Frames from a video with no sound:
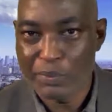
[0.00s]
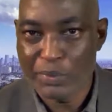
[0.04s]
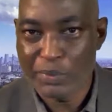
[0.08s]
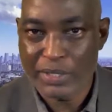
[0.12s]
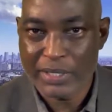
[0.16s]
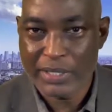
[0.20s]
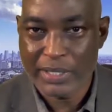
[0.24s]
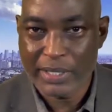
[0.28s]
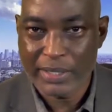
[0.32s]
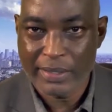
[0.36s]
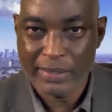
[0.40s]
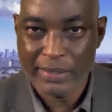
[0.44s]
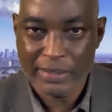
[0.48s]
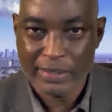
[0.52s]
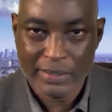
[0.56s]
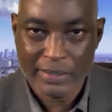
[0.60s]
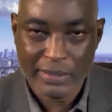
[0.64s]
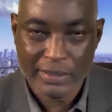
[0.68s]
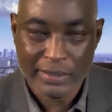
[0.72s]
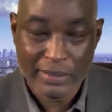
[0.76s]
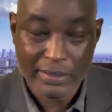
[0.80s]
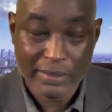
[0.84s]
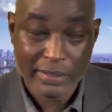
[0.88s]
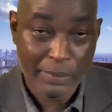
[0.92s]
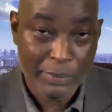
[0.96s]
mysterious
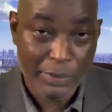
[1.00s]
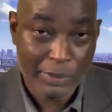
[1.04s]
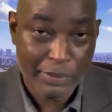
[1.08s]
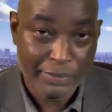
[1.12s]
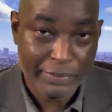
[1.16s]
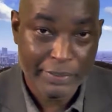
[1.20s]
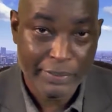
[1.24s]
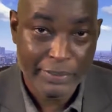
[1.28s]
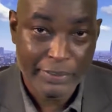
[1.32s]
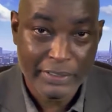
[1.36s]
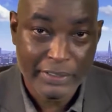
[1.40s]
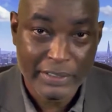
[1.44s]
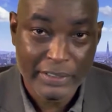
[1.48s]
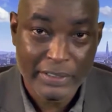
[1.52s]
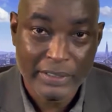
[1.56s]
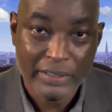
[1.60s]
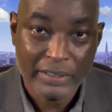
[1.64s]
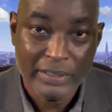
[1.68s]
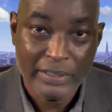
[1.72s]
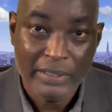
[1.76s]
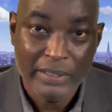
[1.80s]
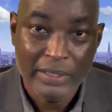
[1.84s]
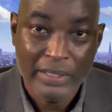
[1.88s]
to some of us.